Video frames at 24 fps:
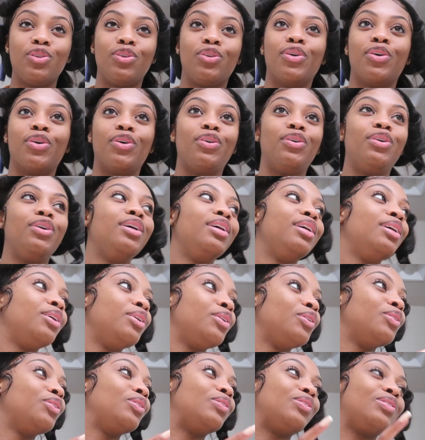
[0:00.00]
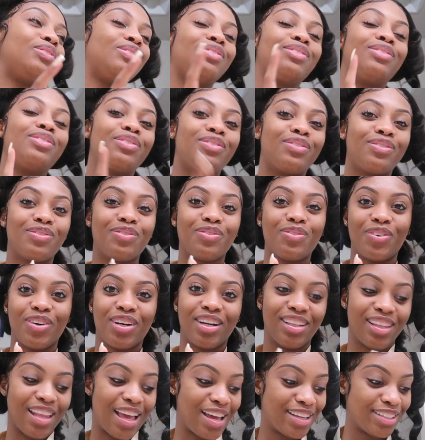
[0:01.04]
you know, where
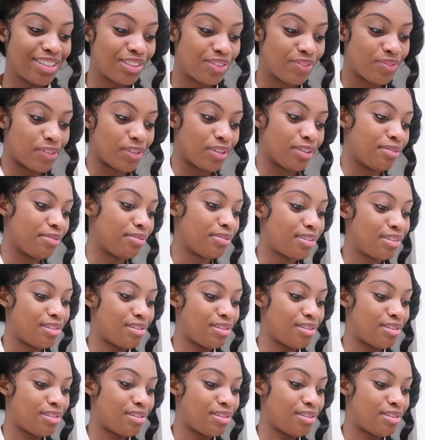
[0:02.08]
the lashes from.